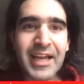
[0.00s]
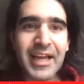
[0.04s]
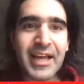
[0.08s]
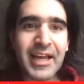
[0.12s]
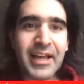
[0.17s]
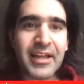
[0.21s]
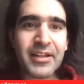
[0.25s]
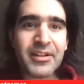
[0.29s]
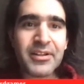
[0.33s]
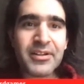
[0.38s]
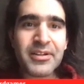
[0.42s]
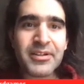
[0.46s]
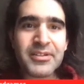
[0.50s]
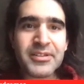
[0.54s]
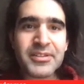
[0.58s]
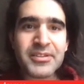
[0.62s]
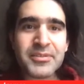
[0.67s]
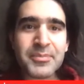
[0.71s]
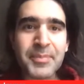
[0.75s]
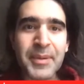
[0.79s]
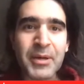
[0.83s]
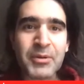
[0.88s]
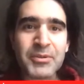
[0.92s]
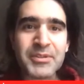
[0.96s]
I learned
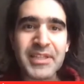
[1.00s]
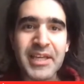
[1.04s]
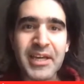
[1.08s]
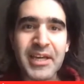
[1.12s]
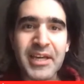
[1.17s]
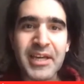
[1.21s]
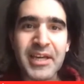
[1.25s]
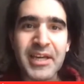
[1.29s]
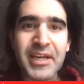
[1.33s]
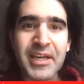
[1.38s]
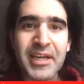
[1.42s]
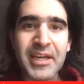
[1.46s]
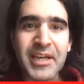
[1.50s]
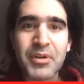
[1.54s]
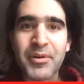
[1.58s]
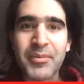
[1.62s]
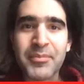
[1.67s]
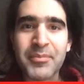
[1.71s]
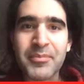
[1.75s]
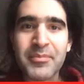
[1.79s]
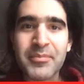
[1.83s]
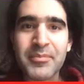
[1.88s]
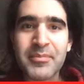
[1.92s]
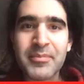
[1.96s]
about Aqua
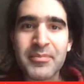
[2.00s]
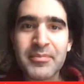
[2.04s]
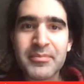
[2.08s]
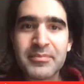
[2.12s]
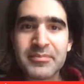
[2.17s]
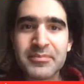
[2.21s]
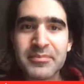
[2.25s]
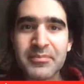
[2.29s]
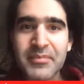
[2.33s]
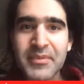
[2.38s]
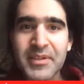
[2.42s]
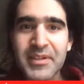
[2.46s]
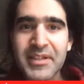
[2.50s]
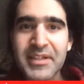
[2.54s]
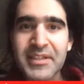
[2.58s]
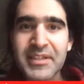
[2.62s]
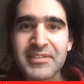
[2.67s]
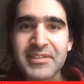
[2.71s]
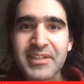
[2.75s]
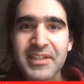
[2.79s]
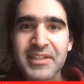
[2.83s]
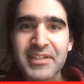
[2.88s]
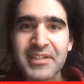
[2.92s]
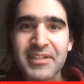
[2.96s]
from his
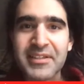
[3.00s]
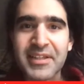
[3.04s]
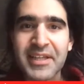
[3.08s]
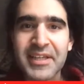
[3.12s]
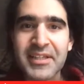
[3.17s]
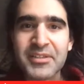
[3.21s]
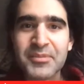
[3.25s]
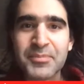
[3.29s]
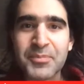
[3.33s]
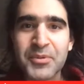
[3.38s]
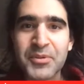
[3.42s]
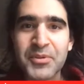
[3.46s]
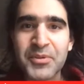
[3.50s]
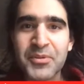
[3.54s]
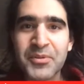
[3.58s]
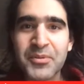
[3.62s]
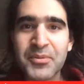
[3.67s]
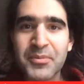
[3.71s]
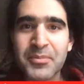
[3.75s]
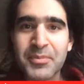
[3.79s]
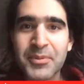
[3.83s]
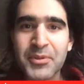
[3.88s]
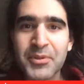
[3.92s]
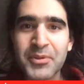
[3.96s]
that he likes
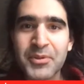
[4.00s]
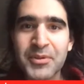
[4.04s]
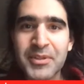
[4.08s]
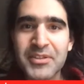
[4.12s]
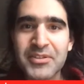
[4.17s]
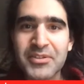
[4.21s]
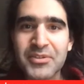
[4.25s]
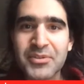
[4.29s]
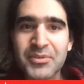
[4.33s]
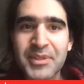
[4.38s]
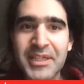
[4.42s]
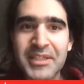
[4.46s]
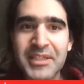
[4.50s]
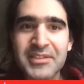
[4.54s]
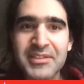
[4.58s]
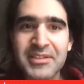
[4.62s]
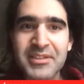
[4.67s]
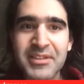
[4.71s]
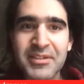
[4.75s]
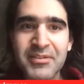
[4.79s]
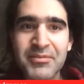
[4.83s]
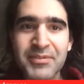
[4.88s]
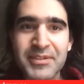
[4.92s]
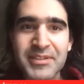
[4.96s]
blue, is
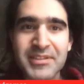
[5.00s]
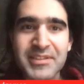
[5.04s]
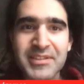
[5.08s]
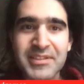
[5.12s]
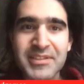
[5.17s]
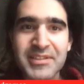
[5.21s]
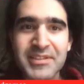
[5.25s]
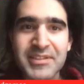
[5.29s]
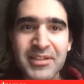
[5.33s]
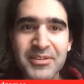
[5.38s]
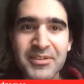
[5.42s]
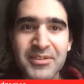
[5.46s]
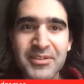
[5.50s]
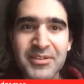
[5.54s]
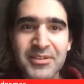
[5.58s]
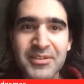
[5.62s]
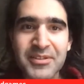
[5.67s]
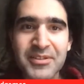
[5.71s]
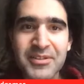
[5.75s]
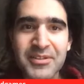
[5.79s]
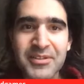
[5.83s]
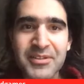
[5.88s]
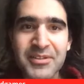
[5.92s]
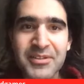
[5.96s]
creative, intelligent,
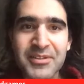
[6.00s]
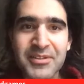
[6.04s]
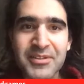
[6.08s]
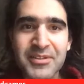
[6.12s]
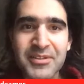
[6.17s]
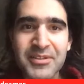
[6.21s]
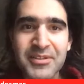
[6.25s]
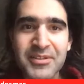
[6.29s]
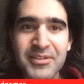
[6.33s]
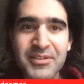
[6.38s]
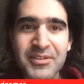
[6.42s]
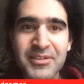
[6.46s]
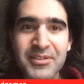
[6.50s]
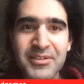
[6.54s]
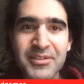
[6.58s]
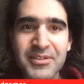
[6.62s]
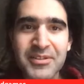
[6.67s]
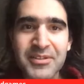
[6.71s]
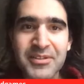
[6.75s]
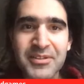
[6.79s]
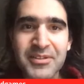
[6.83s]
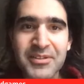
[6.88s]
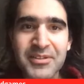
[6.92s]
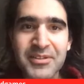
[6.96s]
thinks 2 steps
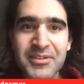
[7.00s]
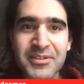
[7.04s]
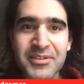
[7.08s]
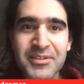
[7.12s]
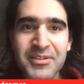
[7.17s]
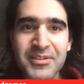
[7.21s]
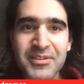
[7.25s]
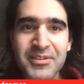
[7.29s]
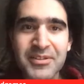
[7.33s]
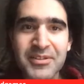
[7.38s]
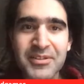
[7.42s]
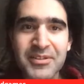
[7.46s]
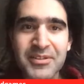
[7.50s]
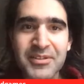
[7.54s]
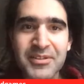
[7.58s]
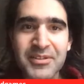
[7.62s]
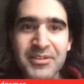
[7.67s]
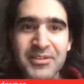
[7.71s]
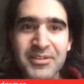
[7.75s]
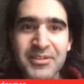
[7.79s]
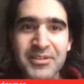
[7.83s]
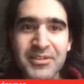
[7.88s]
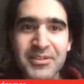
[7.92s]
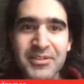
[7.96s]
ahead and
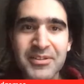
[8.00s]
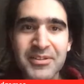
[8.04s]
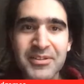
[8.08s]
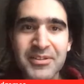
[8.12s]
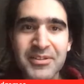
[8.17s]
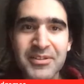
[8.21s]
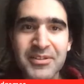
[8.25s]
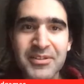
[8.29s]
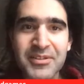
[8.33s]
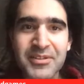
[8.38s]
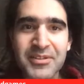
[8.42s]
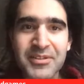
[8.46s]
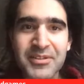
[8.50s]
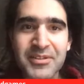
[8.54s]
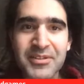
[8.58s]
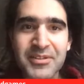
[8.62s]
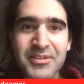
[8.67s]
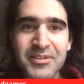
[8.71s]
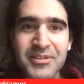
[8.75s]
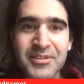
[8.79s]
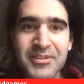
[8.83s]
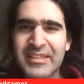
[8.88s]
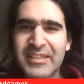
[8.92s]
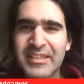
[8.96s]
around the corner.
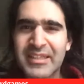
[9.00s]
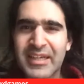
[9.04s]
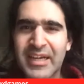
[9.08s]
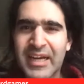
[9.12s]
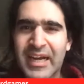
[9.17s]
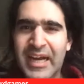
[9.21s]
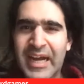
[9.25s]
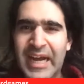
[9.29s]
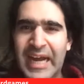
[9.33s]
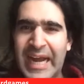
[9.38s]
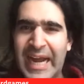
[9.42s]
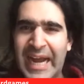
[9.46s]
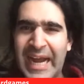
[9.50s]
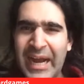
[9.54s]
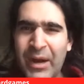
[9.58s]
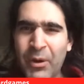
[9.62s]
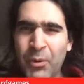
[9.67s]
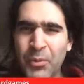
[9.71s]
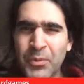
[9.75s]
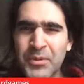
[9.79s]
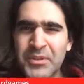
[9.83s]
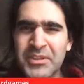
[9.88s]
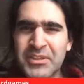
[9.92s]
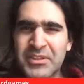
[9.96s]

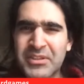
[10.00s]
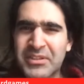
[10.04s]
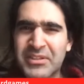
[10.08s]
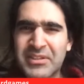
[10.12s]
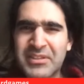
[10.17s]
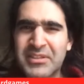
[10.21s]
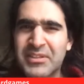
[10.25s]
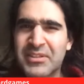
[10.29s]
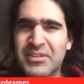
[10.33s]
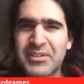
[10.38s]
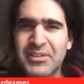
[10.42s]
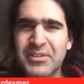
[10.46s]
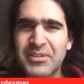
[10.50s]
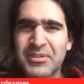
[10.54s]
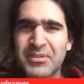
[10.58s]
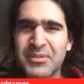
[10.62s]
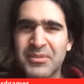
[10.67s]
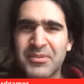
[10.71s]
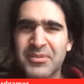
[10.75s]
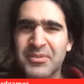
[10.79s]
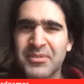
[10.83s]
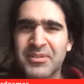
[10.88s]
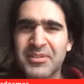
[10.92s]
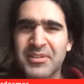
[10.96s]
How do
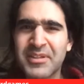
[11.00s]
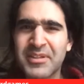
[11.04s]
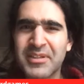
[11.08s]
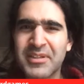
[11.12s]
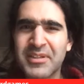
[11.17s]
you